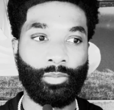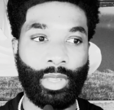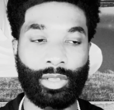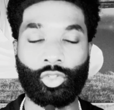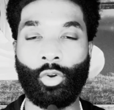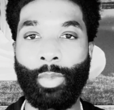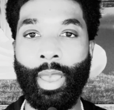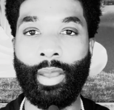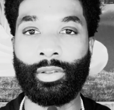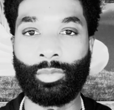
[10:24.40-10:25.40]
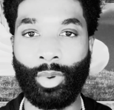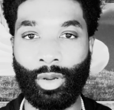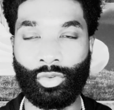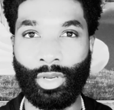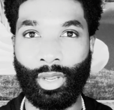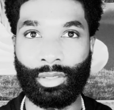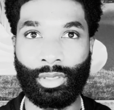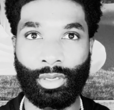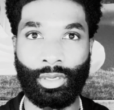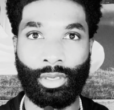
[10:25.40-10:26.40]
has surpassed Michael
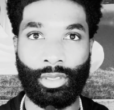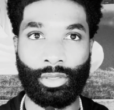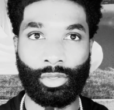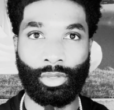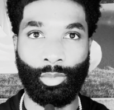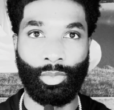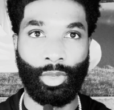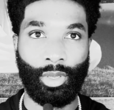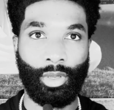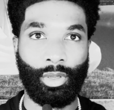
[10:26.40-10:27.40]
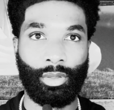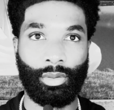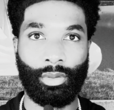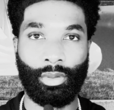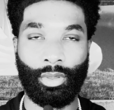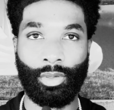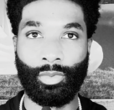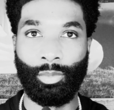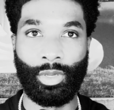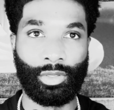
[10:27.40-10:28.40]
Jackson and he is
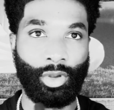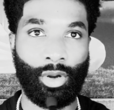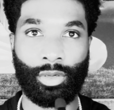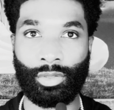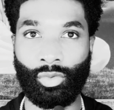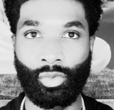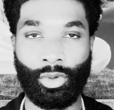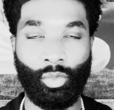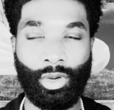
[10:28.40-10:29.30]
the biggest artist in the world.